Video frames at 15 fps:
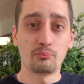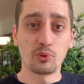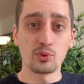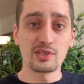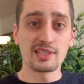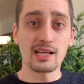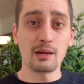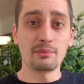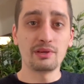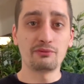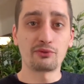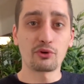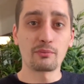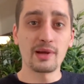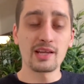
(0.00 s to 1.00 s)
put some
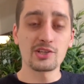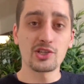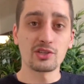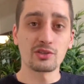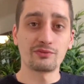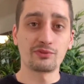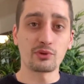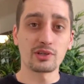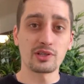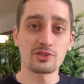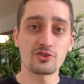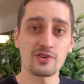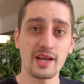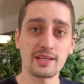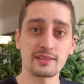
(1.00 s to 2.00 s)
information for
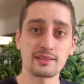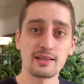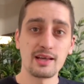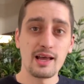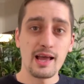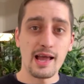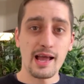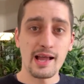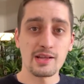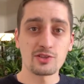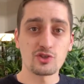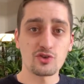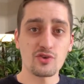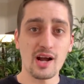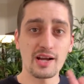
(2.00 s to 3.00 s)
the trade
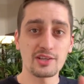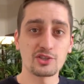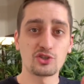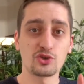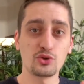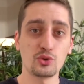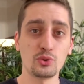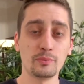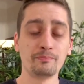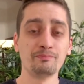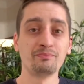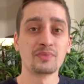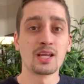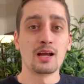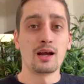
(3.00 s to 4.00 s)
and try
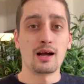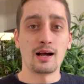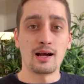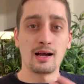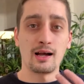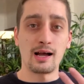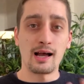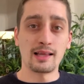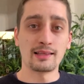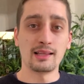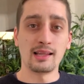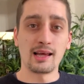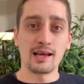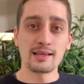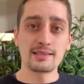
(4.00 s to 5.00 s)
to
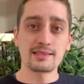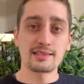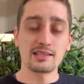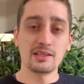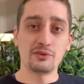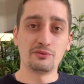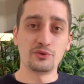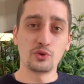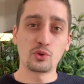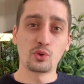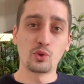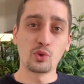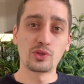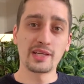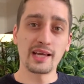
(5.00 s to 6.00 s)
analyze if you
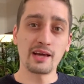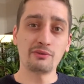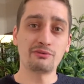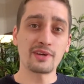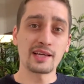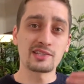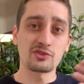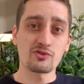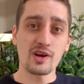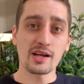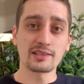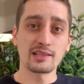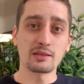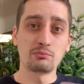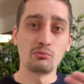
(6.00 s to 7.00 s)
could have
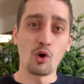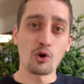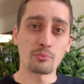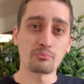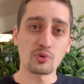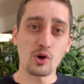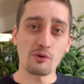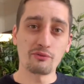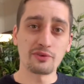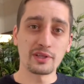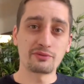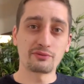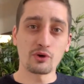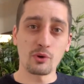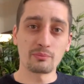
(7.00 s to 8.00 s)
extracted more
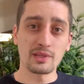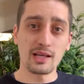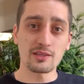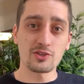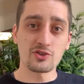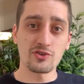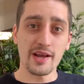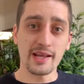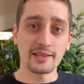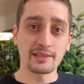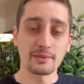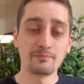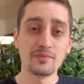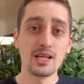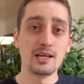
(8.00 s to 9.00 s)
profit from that trade.
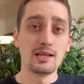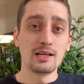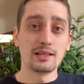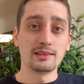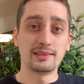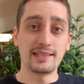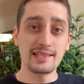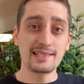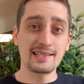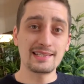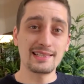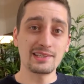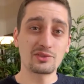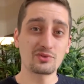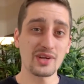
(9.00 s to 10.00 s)
This
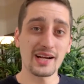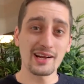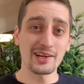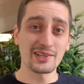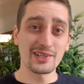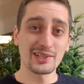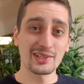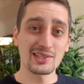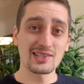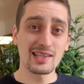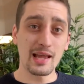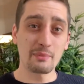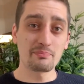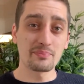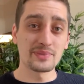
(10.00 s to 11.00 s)
is it regarding the
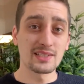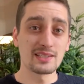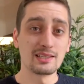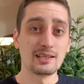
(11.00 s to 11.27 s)
steps.